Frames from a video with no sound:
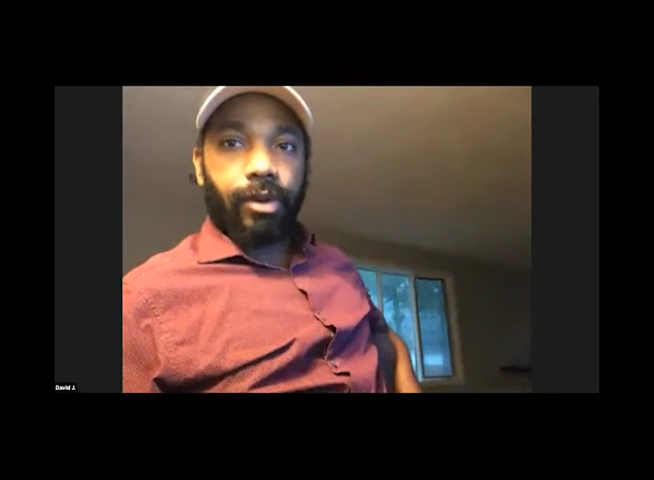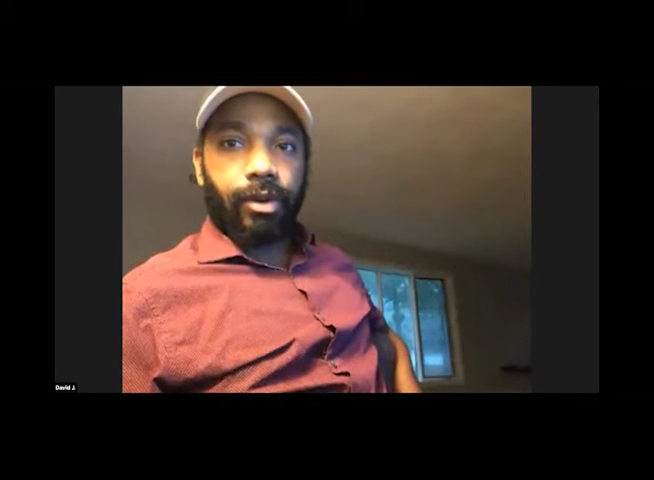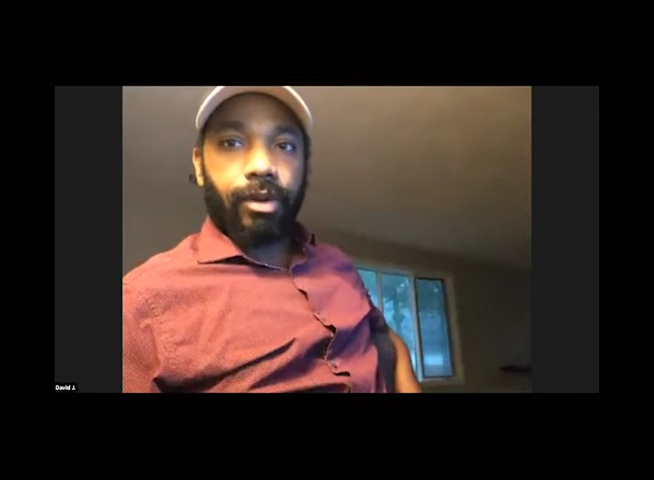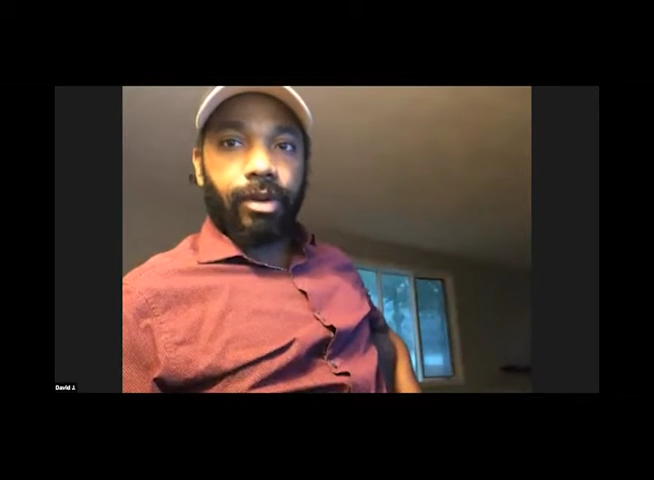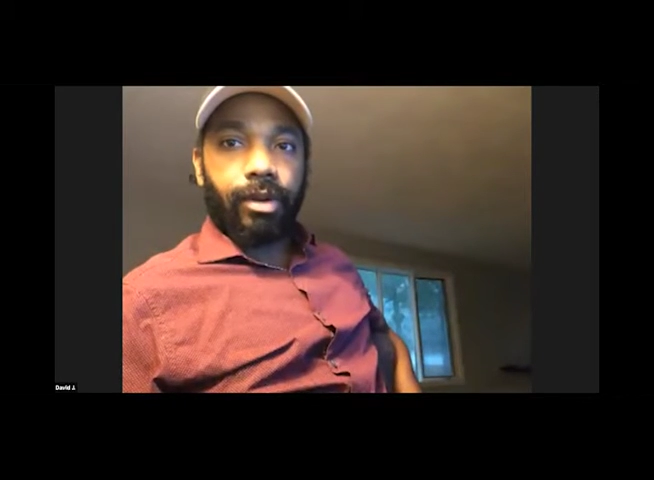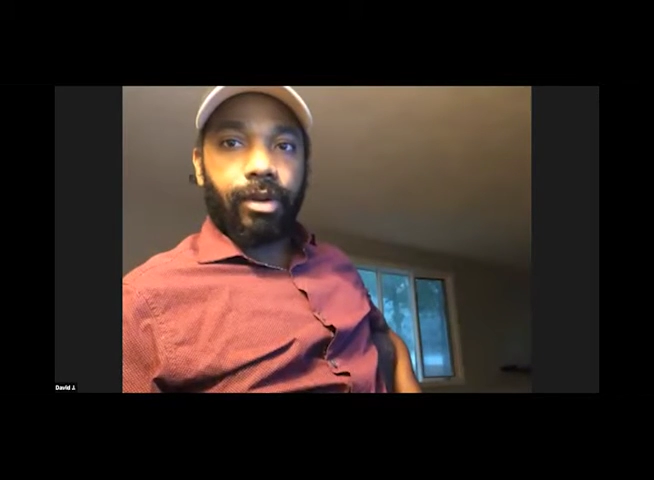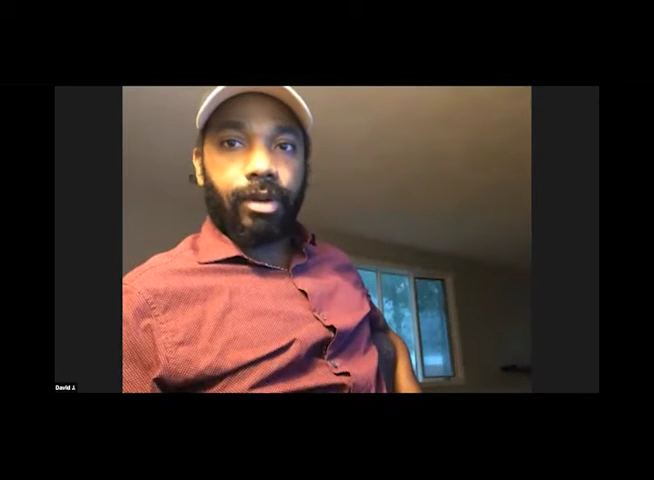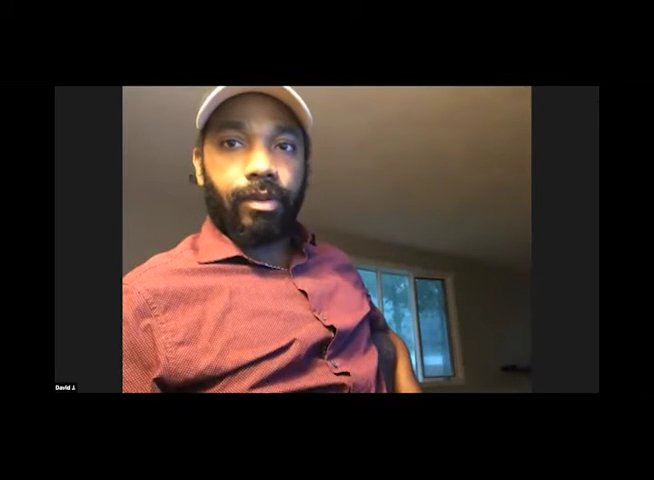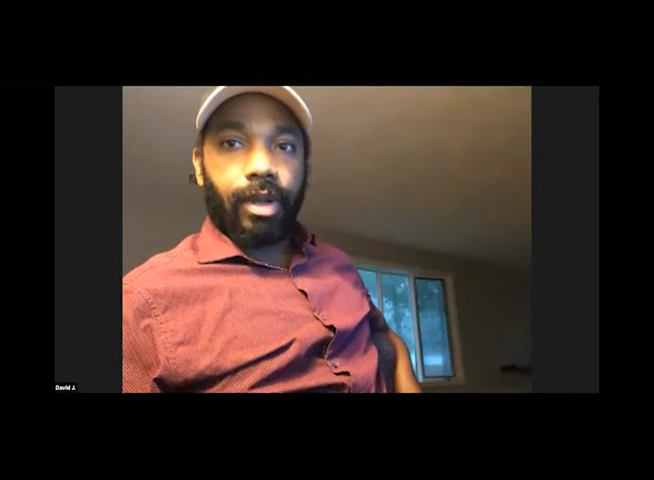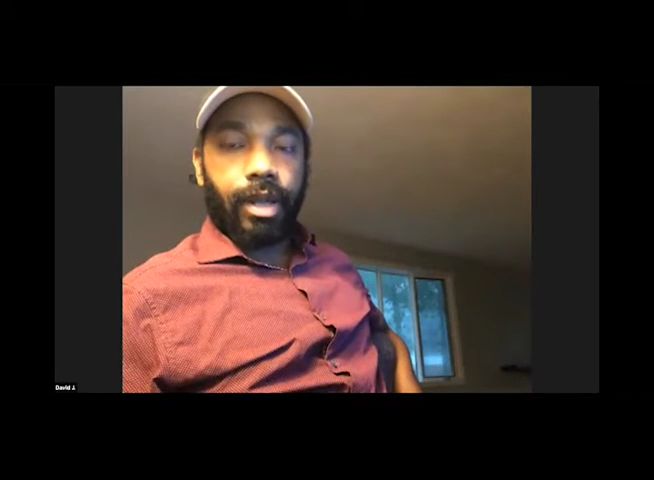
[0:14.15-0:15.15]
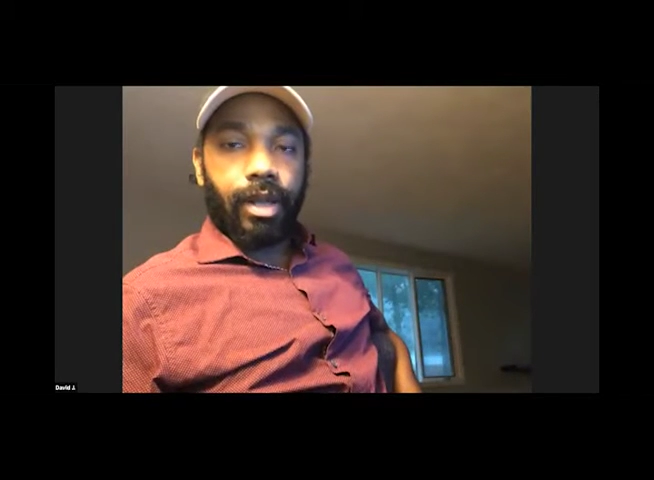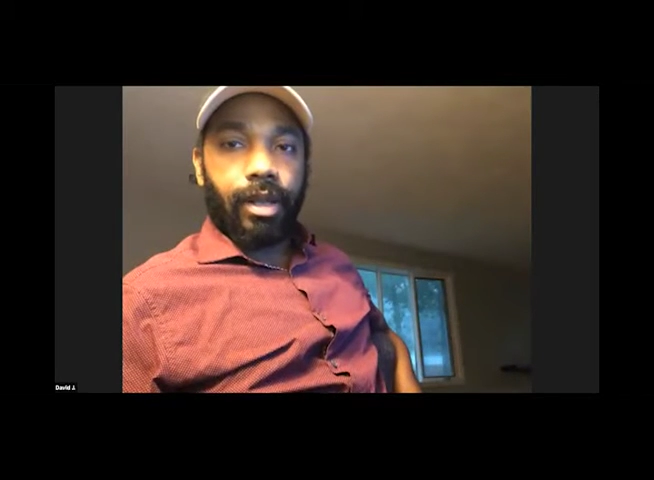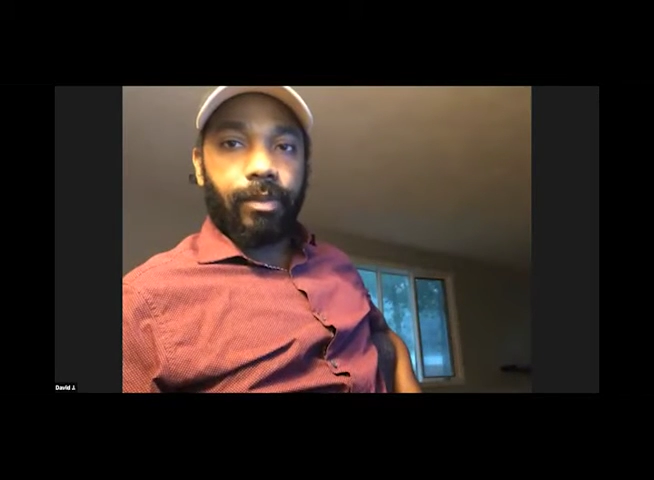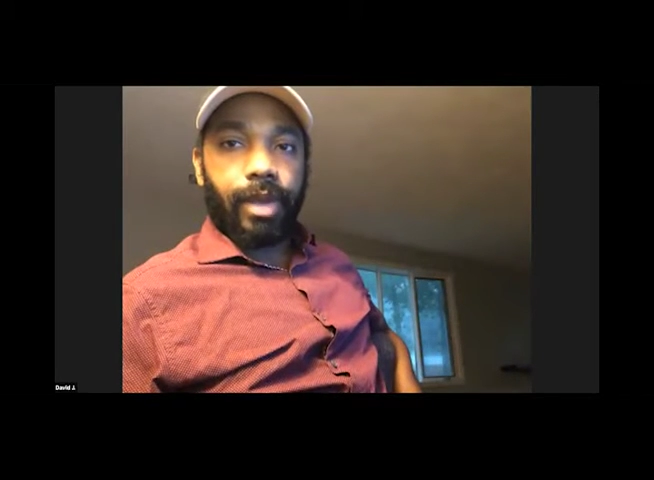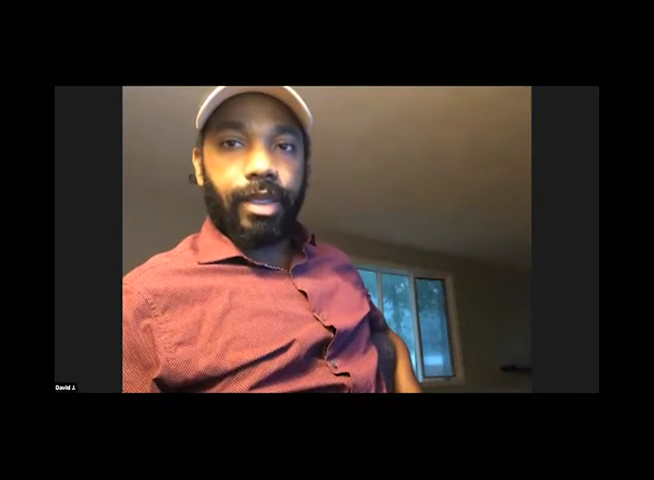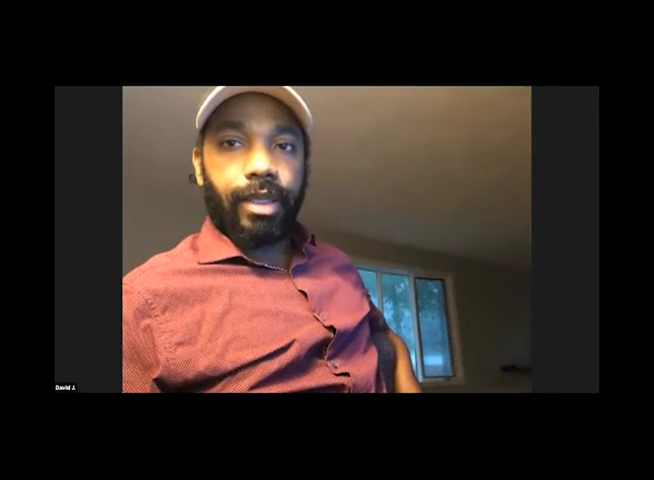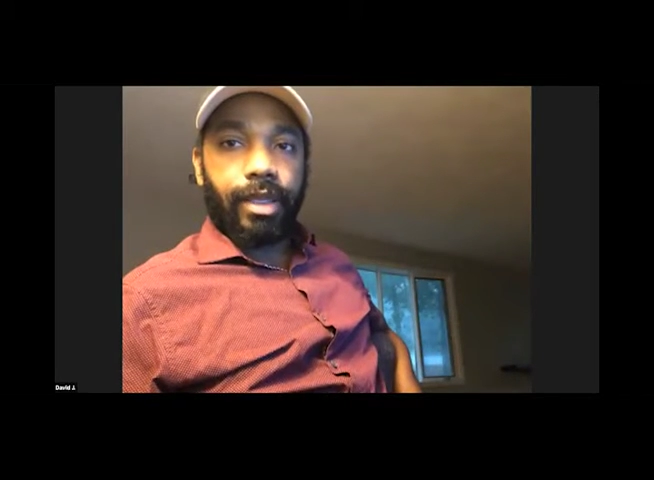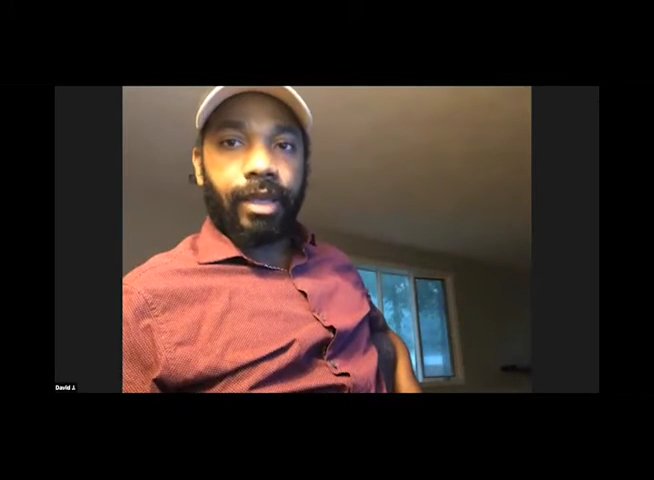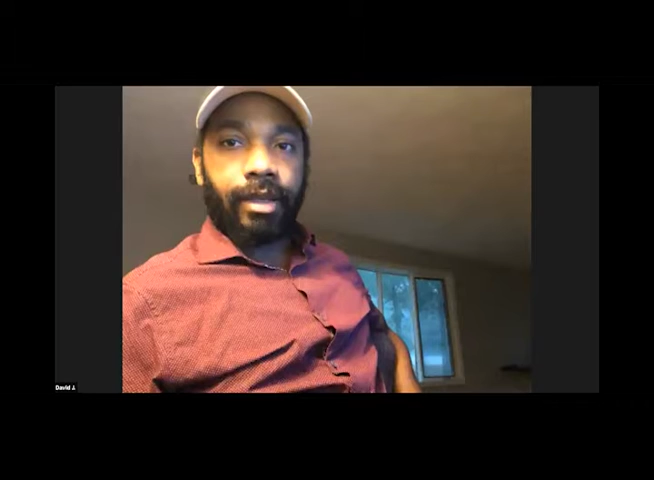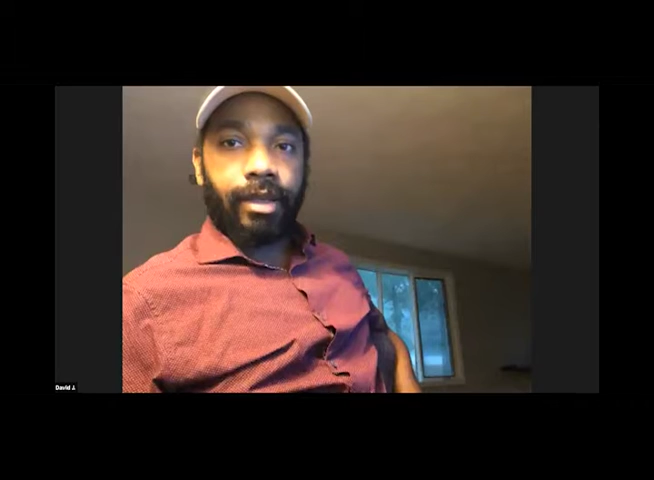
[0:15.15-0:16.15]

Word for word: hurt. I think